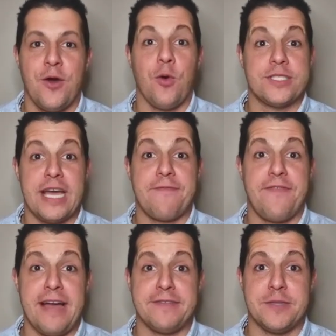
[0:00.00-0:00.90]
Well, top
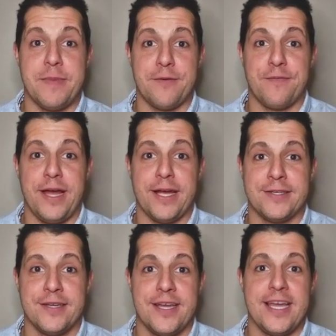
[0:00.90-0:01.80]
five, as a matter of
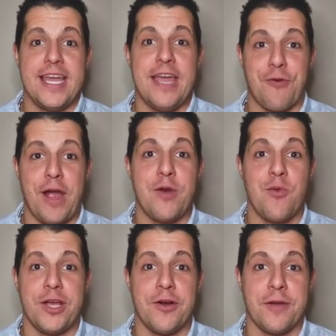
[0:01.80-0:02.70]
fact. If
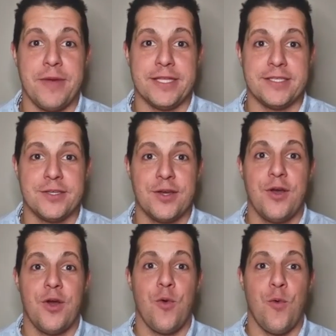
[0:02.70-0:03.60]
Ryan Wingo commits,
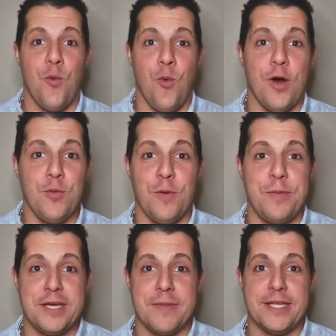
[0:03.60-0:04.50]
one will
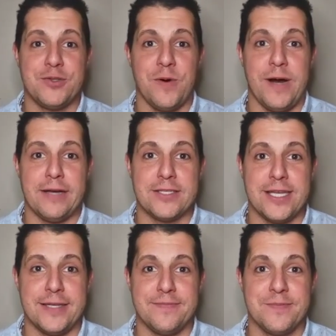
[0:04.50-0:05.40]
be committed to Ohio
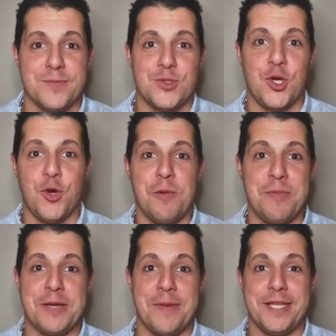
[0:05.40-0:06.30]
State, two will
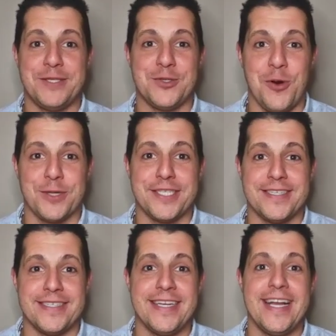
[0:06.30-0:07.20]
be committed to
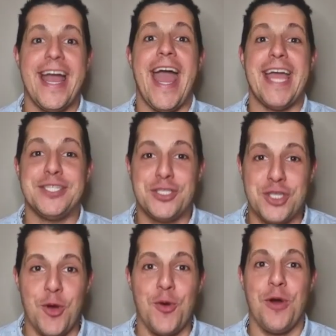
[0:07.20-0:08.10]
Georgia, and
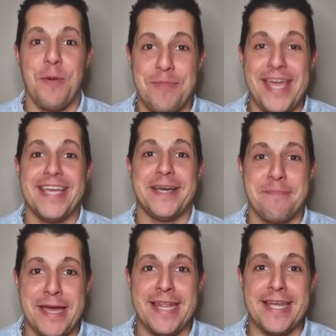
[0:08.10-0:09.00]
two will be
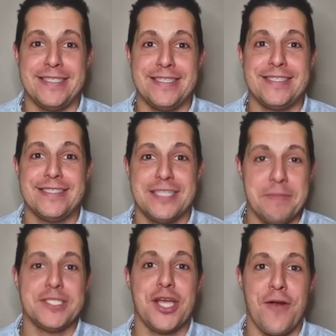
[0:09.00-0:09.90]
committed
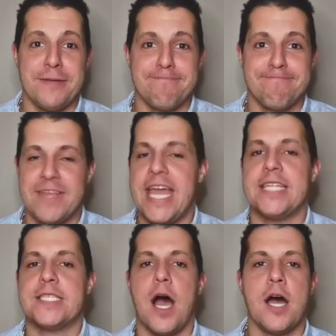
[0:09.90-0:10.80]
to Missouri.
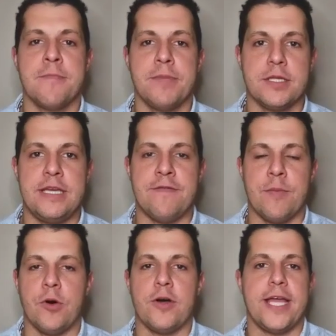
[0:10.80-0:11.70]
It's
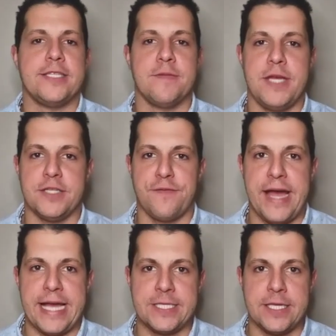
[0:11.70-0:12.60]
unbelievable. And to me, it's
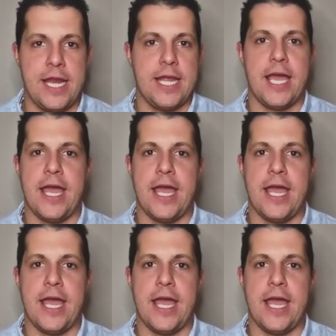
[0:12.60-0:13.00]
fascinating.